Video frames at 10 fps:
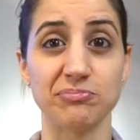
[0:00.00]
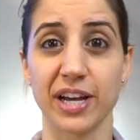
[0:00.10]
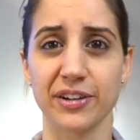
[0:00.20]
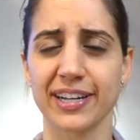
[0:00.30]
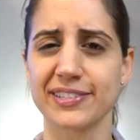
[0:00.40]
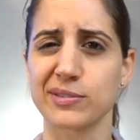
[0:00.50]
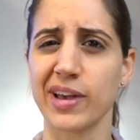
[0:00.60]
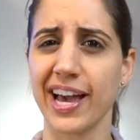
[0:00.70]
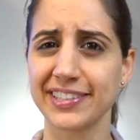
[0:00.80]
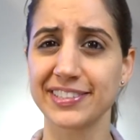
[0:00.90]
Now you got some
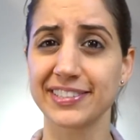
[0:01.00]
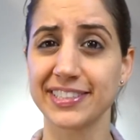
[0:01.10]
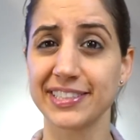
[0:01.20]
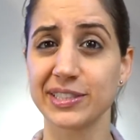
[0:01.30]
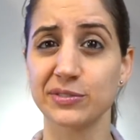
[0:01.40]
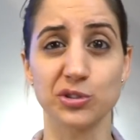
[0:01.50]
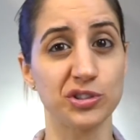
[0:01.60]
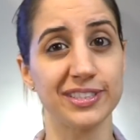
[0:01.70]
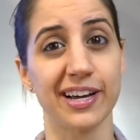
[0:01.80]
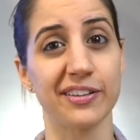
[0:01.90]
adjectives, you
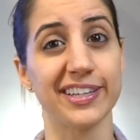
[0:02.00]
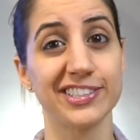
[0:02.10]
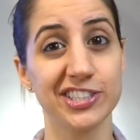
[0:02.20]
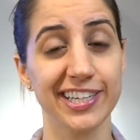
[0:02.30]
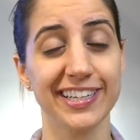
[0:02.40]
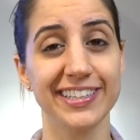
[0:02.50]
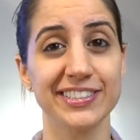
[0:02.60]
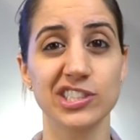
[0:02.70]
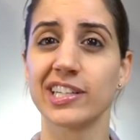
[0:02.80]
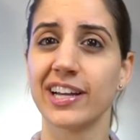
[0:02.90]
see how they
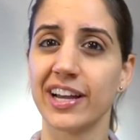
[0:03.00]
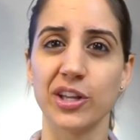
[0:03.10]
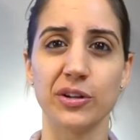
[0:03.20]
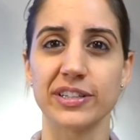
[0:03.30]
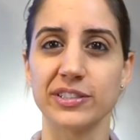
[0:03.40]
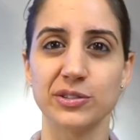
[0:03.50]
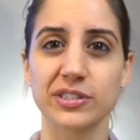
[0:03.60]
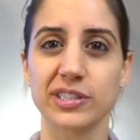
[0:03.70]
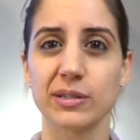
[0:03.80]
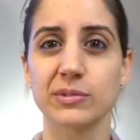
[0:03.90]
change, you can use
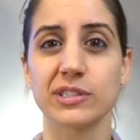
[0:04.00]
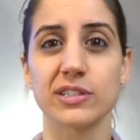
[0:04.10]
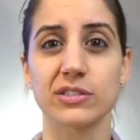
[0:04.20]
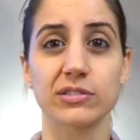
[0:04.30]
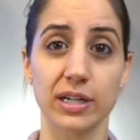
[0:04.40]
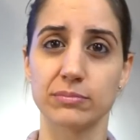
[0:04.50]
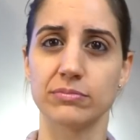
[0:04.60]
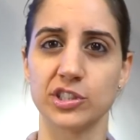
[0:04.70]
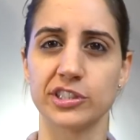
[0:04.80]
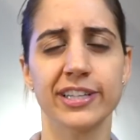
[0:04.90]
them to describe
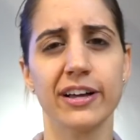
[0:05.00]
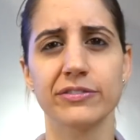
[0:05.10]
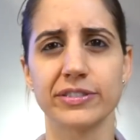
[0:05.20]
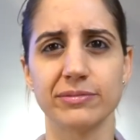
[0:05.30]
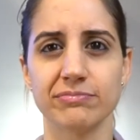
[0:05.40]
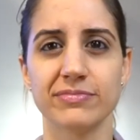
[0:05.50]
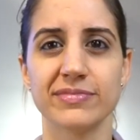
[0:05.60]
yourself and